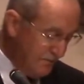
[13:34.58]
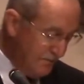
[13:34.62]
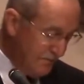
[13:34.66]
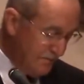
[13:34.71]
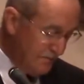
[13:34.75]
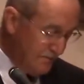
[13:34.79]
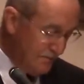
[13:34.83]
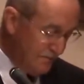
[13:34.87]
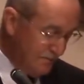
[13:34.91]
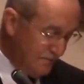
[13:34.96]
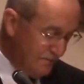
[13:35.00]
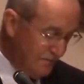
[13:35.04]

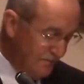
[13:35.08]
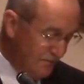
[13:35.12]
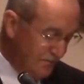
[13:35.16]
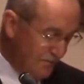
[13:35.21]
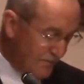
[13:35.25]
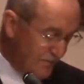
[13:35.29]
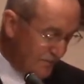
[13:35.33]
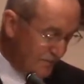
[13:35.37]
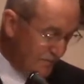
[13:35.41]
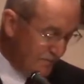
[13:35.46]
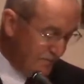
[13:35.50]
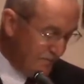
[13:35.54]

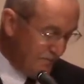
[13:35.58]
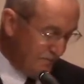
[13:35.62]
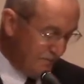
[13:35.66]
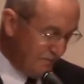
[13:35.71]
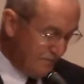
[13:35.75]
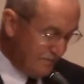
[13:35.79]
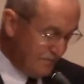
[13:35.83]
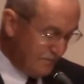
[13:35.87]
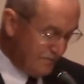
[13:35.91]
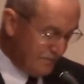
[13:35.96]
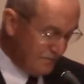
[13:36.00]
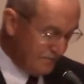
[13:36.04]

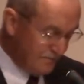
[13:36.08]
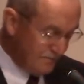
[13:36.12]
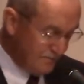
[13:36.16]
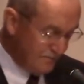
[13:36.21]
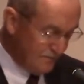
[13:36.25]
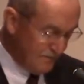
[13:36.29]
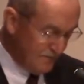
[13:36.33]
[no speech]